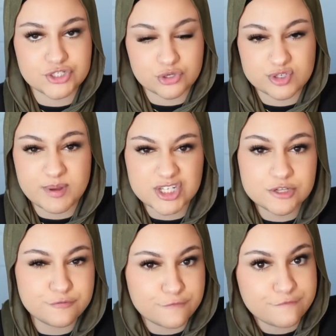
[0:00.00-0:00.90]
So especially
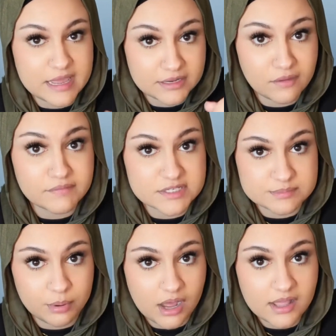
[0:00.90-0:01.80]
if you're fanning on the
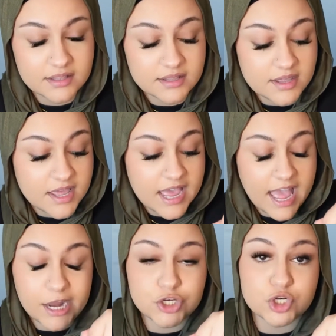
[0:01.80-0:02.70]
spot
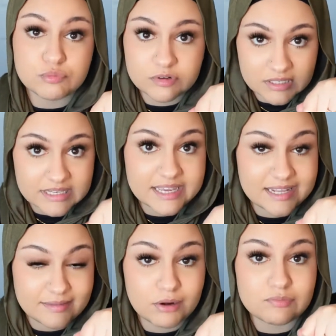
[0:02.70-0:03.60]
and you're really
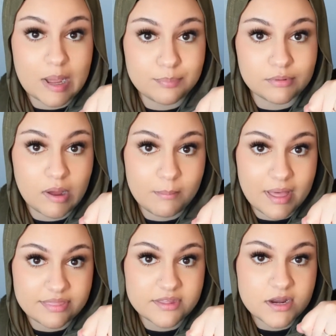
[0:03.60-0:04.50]
getting that wraparound
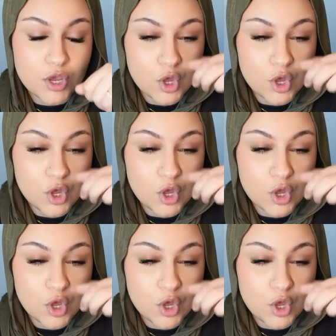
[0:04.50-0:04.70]
method